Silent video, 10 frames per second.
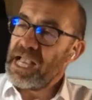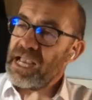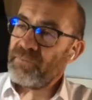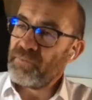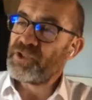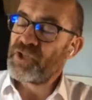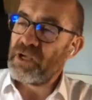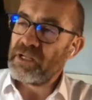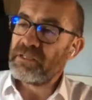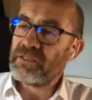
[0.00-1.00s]
every
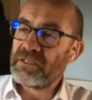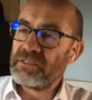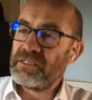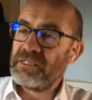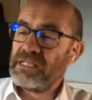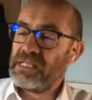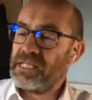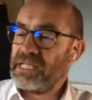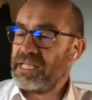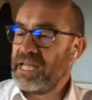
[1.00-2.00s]
child
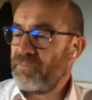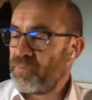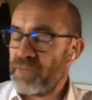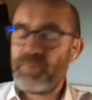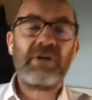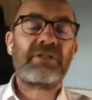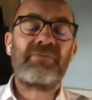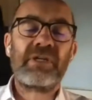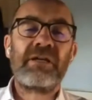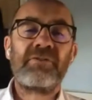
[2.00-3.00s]
in every part
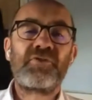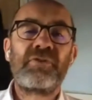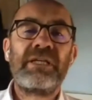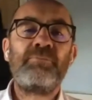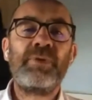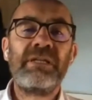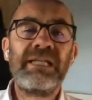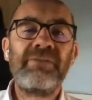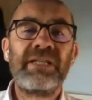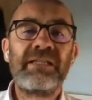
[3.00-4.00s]
of the country
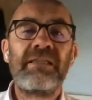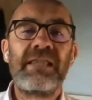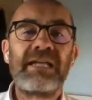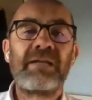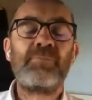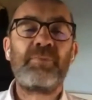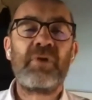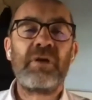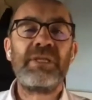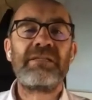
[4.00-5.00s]
believing that they can be
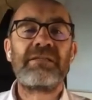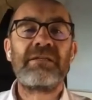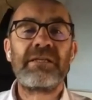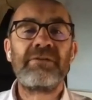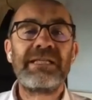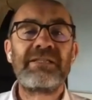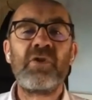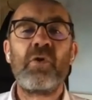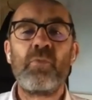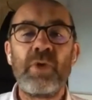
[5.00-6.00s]
prime minister. So it's
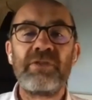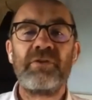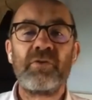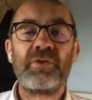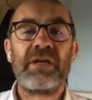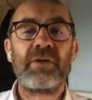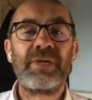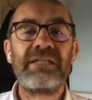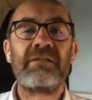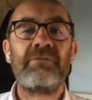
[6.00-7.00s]
not whether or not you go to
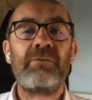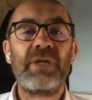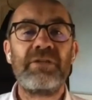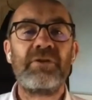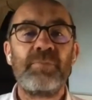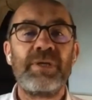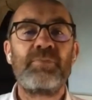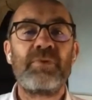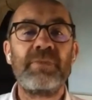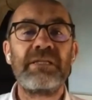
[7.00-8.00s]
Eton, whether you can be
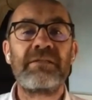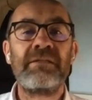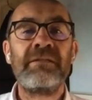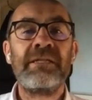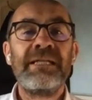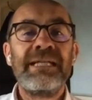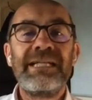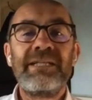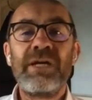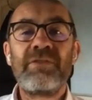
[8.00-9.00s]
prime minister.
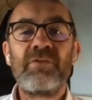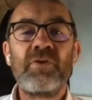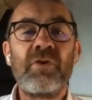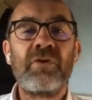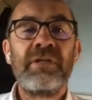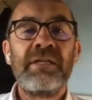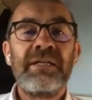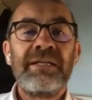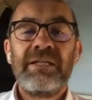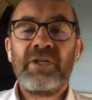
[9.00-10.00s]
It's whether or not
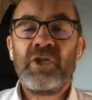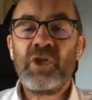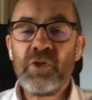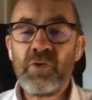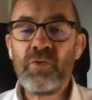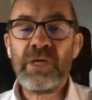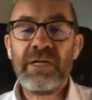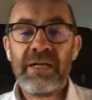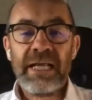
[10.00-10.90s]
you